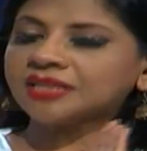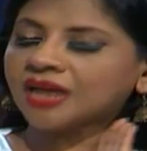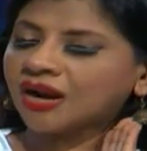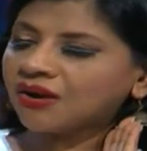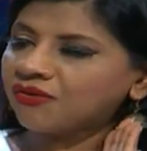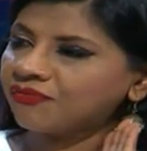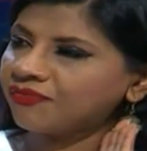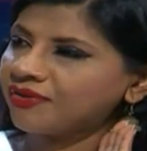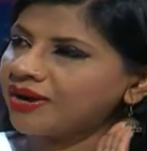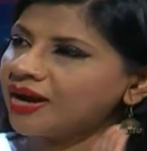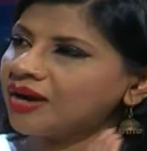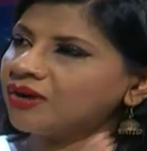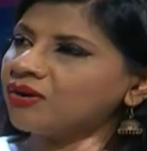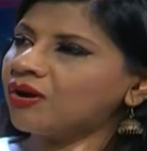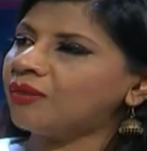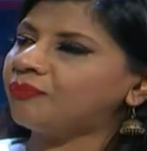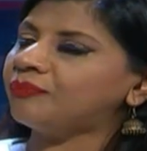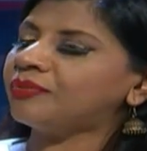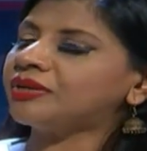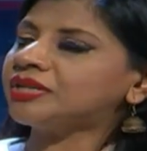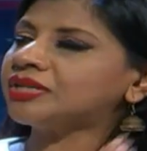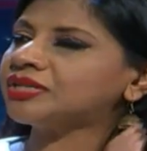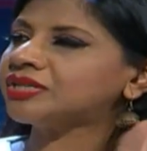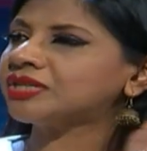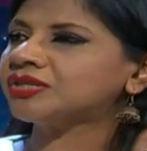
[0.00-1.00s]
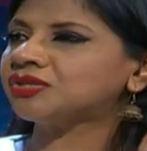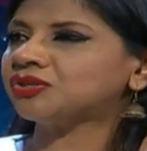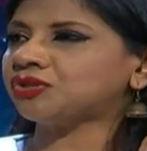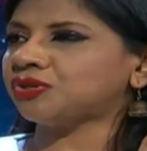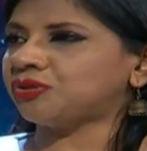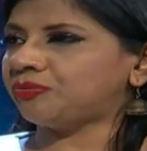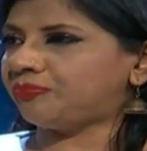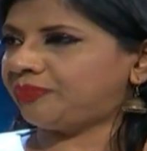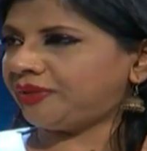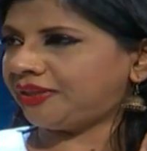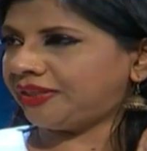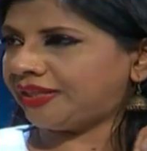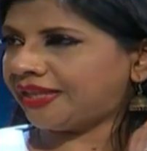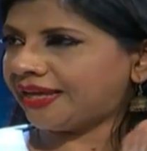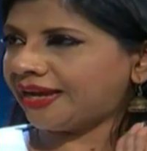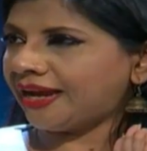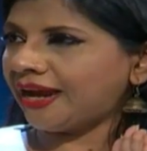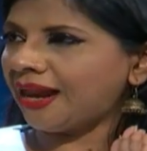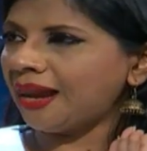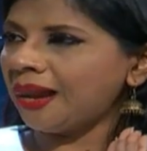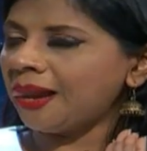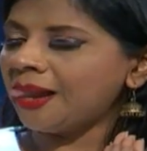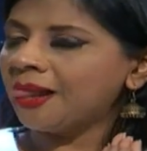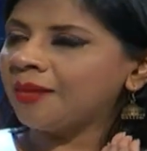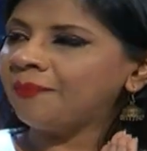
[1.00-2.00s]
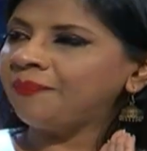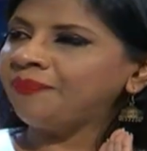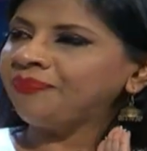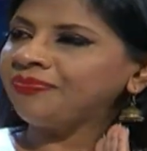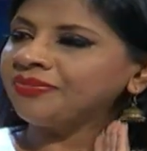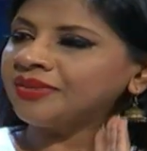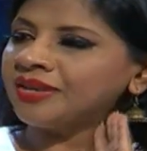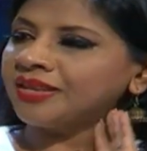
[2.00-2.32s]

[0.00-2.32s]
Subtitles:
Unfair competition should be there.